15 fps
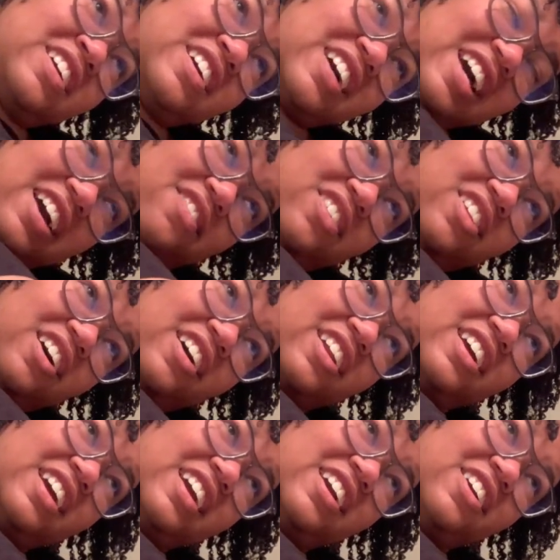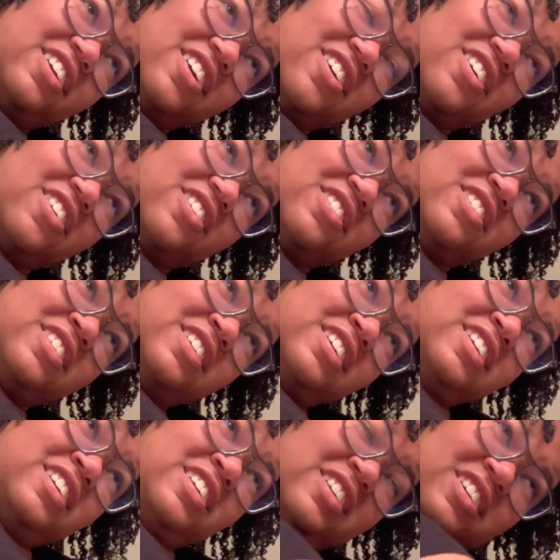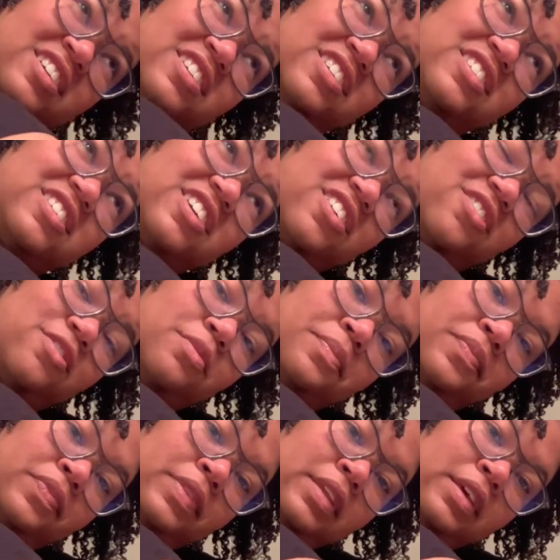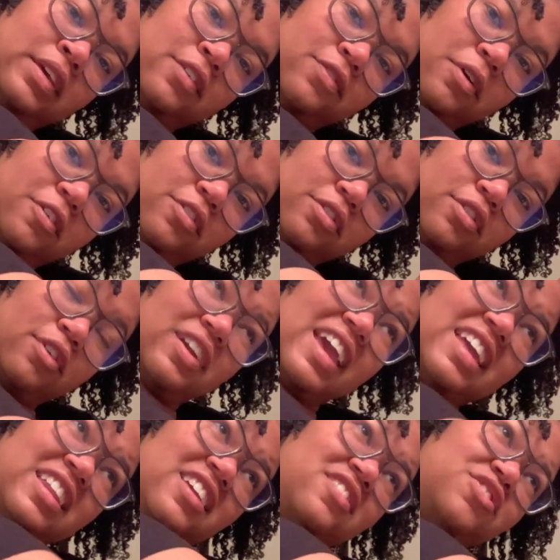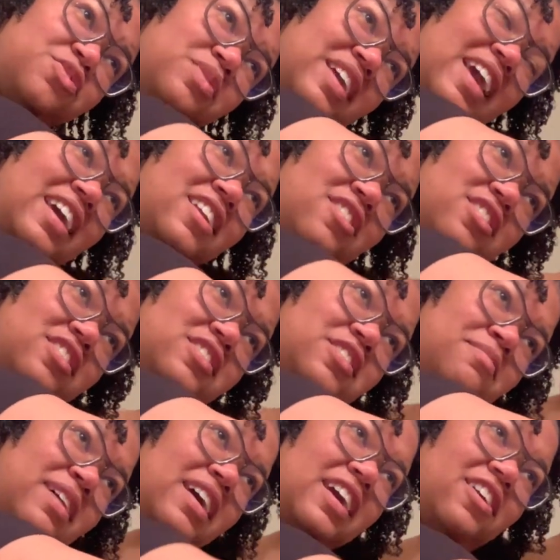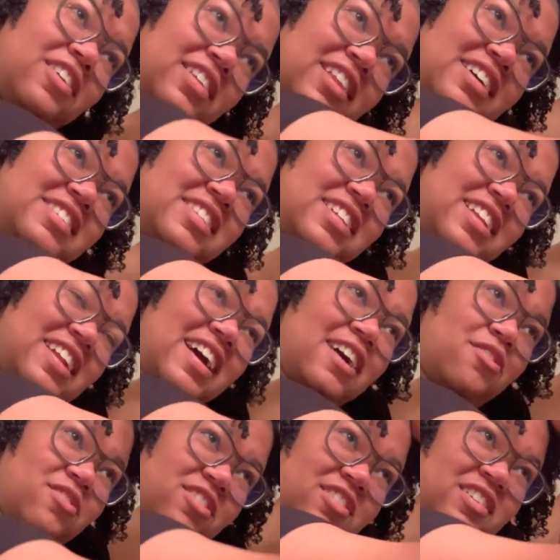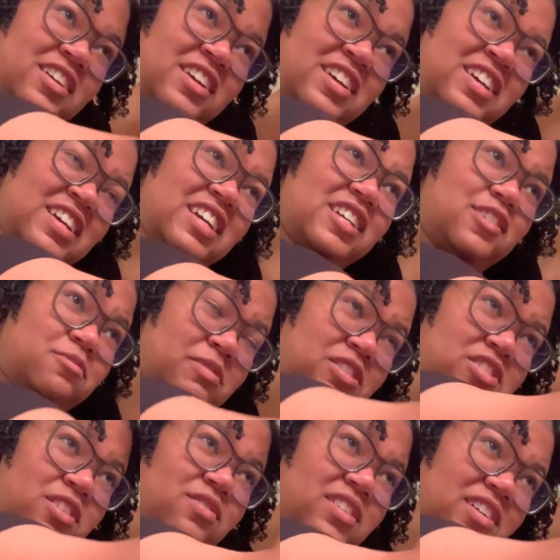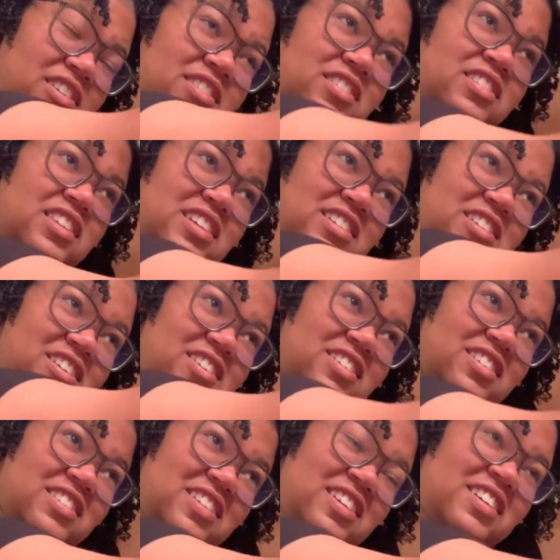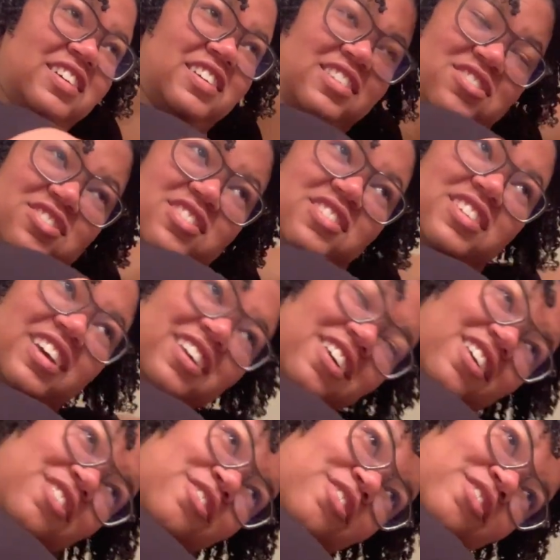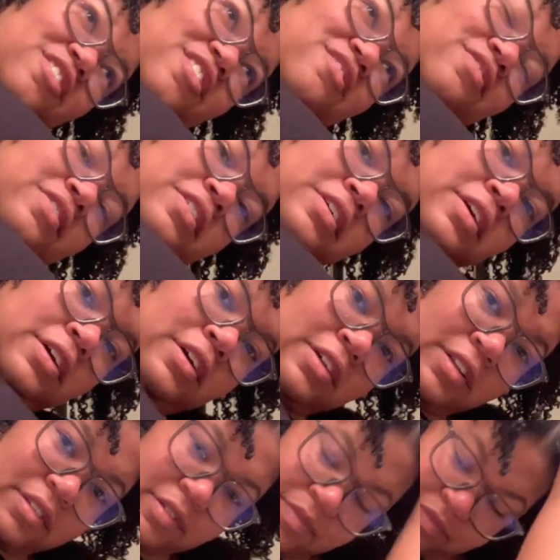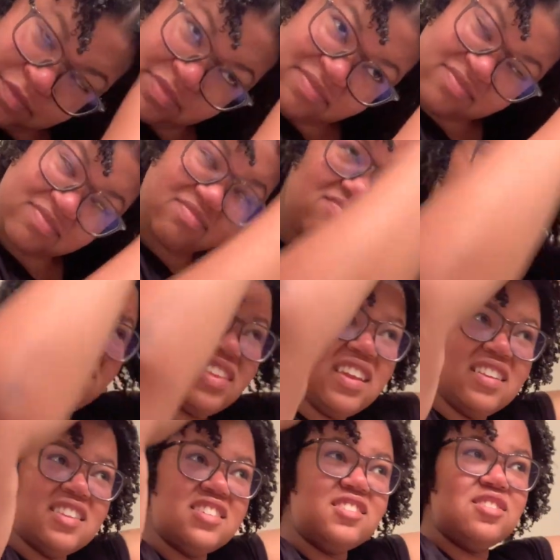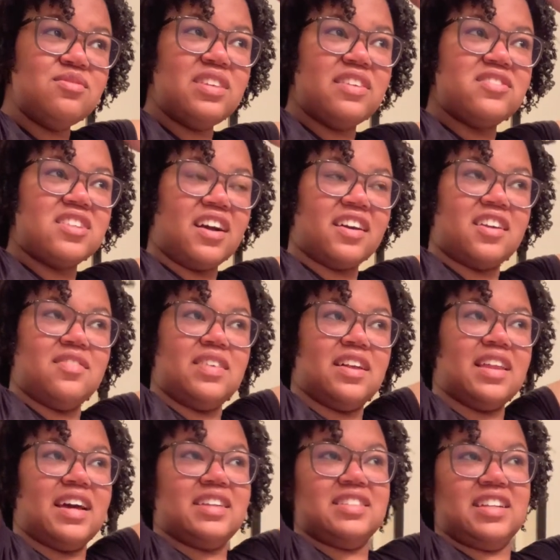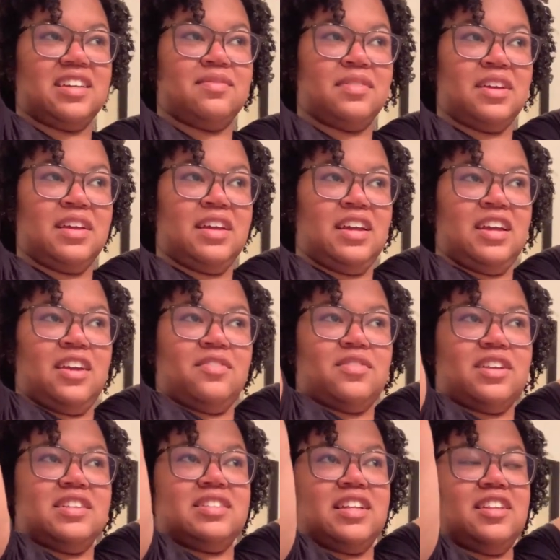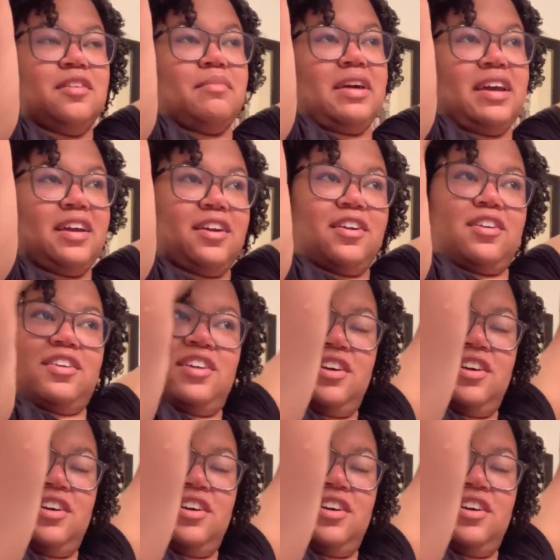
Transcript: I have a lot of hair, y'all. So, are there doing anything to my hair in less than an hour, especially where it looks this good, is just, like, unheard of. This is what I was talking about last time when I said that my hair